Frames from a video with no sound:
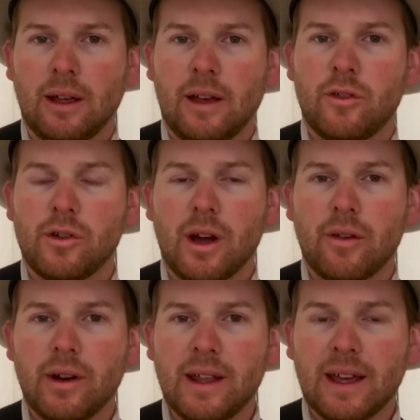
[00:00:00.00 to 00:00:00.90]
if you're not
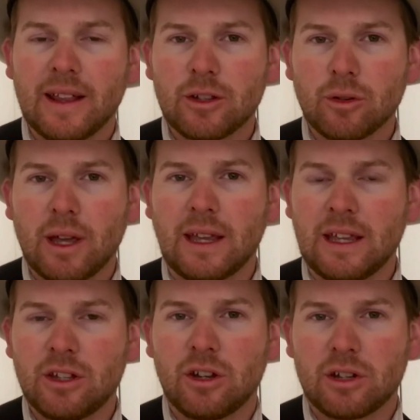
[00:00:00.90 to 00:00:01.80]
ready yet, that's okay.
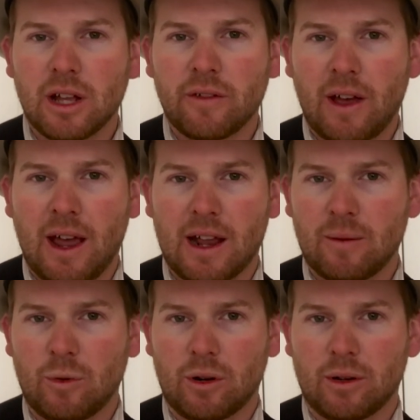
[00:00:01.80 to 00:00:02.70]
Get yourself a
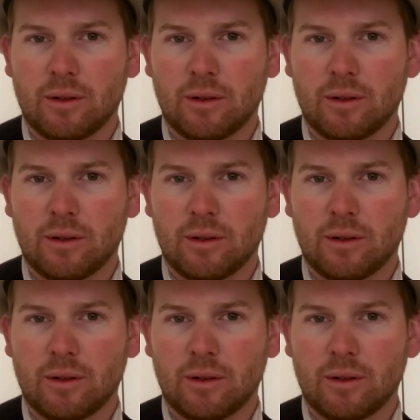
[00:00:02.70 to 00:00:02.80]
hackamore.